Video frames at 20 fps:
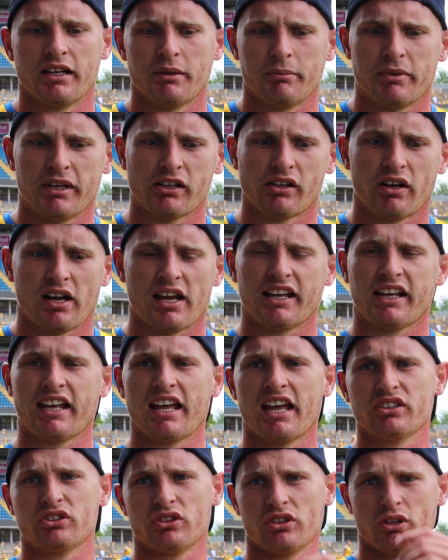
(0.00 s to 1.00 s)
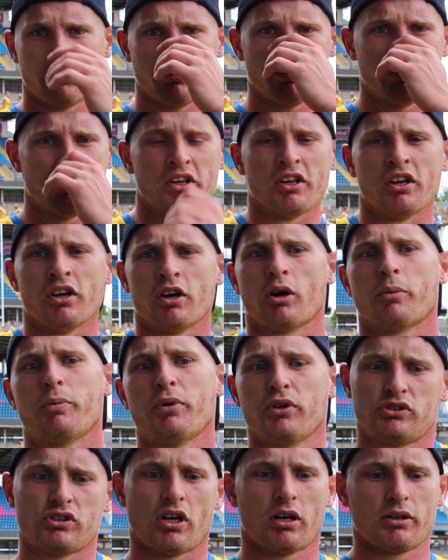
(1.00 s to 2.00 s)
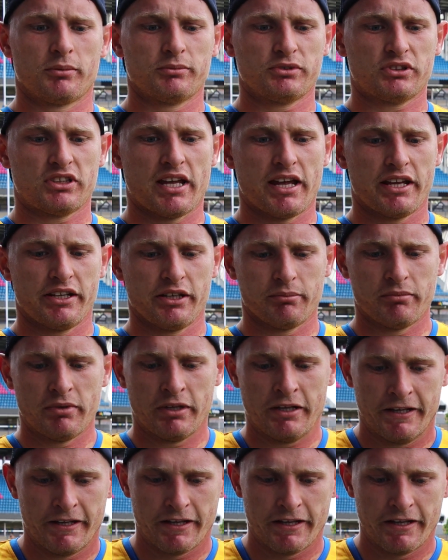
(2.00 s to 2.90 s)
It'd be a great occasion up at Tottenham Stadium.